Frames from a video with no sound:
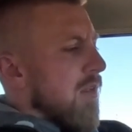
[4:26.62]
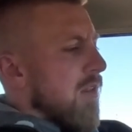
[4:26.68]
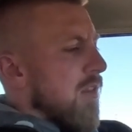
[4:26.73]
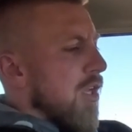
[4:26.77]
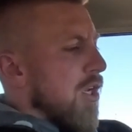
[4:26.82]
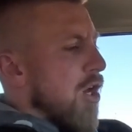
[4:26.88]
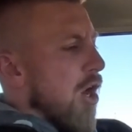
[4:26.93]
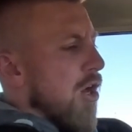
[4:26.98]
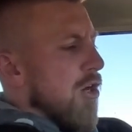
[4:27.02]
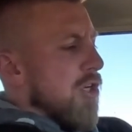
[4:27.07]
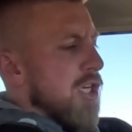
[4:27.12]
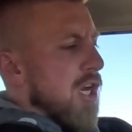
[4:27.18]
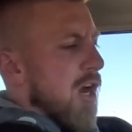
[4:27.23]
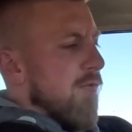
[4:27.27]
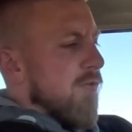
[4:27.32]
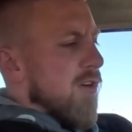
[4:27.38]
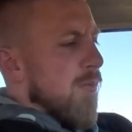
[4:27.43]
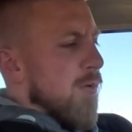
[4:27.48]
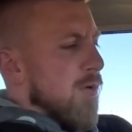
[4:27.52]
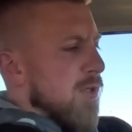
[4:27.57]
The car's
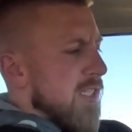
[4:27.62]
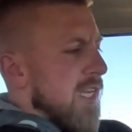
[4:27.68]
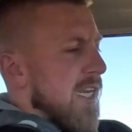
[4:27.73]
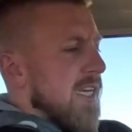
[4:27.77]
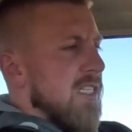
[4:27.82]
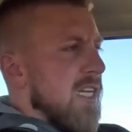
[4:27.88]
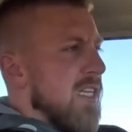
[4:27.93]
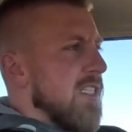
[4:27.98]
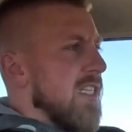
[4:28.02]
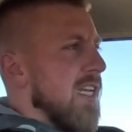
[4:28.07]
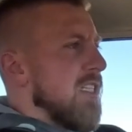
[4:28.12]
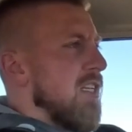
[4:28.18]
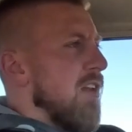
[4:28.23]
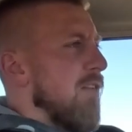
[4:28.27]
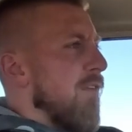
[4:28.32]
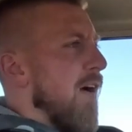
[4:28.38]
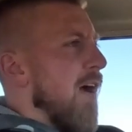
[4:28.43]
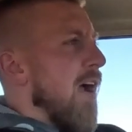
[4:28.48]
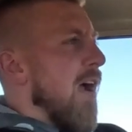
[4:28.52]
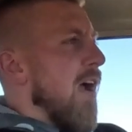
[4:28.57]
comfortable 60,
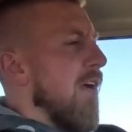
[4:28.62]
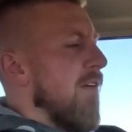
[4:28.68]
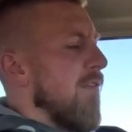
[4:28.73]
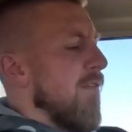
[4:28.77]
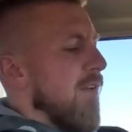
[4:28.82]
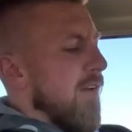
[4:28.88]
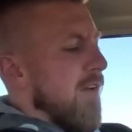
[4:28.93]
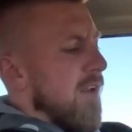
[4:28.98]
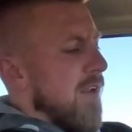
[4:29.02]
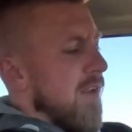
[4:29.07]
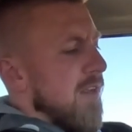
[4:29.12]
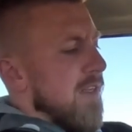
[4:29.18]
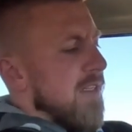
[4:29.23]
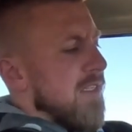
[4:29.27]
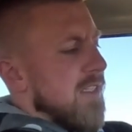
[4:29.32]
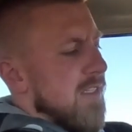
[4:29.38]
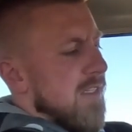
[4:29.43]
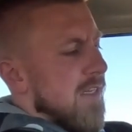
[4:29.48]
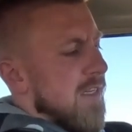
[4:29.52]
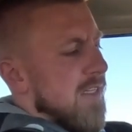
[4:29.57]
65.
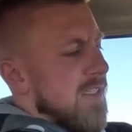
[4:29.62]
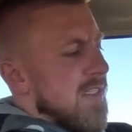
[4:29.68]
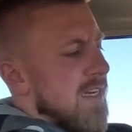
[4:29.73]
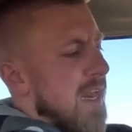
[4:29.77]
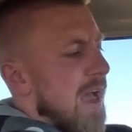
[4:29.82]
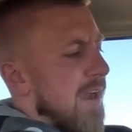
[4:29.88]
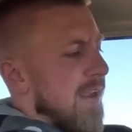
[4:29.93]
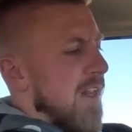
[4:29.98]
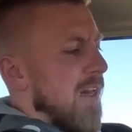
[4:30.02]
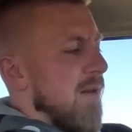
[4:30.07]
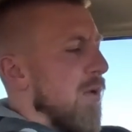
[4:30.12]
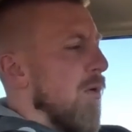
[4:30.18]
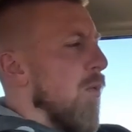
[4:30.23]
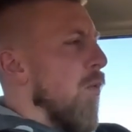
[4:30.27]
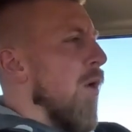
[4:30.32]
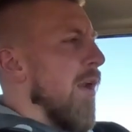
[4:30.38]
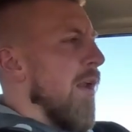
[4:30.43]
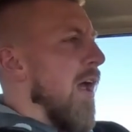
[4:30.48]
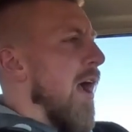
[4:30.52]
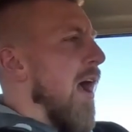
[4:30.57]
It's not going to be
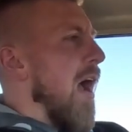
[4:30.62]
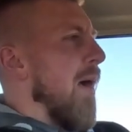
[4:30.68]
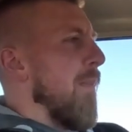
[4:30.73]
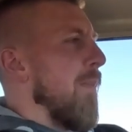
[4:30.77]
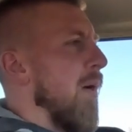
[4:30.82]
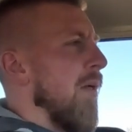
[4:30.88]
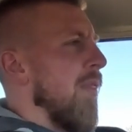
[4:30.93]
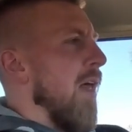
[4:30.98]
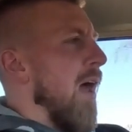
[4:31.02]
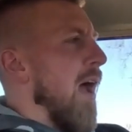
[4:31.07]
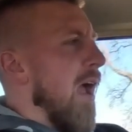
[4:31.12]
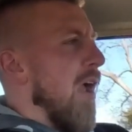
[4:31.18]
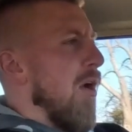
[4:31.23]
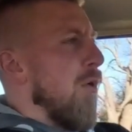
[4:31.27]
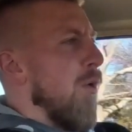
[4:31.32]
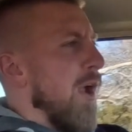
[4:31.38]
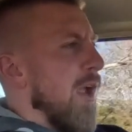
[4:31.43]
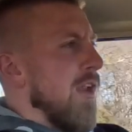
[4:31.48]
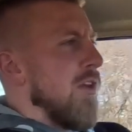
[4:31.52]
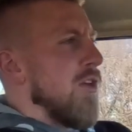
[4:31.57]
one to hop on the
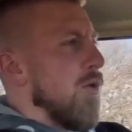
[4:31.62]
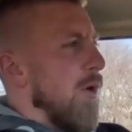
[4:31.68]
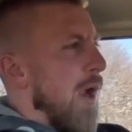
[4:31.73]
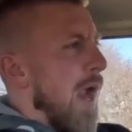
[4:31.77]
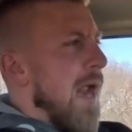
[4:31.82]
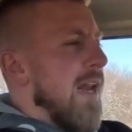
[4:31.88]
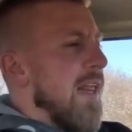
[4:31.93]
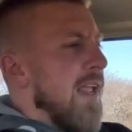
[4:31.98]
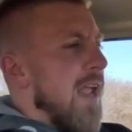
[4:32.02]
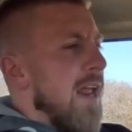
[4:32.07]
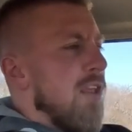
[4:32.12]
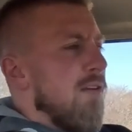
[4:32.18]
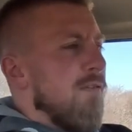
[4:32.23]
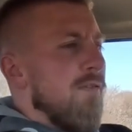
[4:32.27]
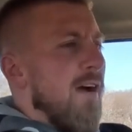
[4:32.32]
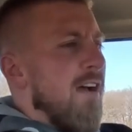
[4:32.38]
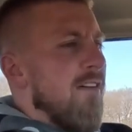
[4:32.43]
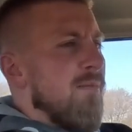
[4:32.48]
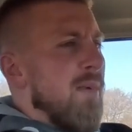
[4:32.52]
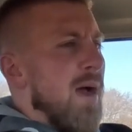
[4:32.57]
highway and do 80,
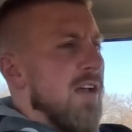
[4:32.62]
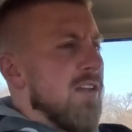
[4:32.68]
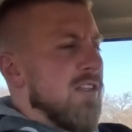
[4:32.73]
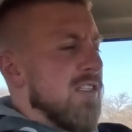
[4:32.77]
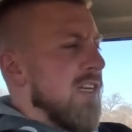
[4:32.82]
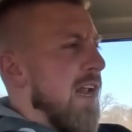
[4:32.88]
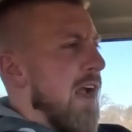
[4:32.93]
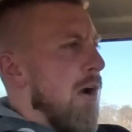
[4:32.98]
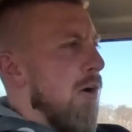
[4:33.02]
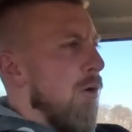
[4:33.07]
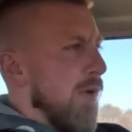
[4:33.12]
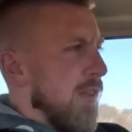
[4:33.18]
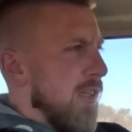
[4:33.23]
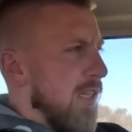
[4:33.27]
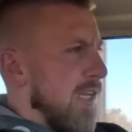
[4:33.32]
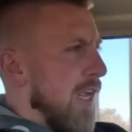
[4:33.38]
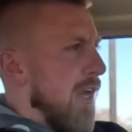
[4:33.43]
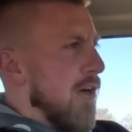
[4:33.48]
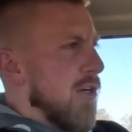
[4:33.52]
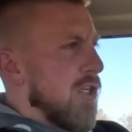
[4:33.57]
85 miles an hour with
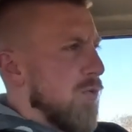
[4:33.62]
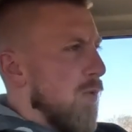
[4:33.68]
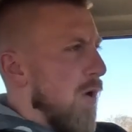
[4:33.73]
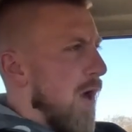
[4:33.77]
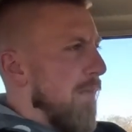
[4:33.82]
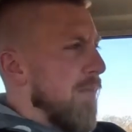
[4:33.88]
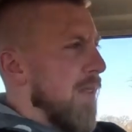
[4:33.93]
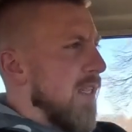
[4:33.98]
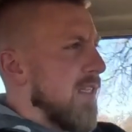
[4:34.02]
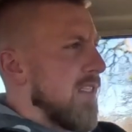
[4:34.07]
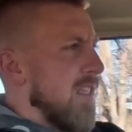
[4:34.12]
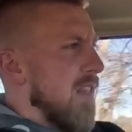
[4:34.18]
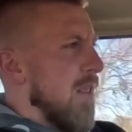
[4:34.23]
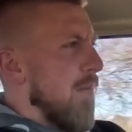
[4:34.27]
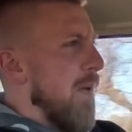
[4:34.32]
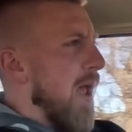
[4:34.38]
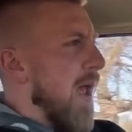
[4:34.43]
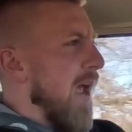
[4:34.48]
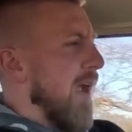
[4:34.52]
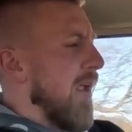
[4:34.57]
the gear swap that's in the
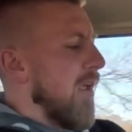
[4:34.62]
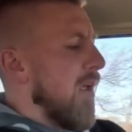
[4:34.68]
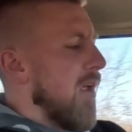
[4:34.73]
back,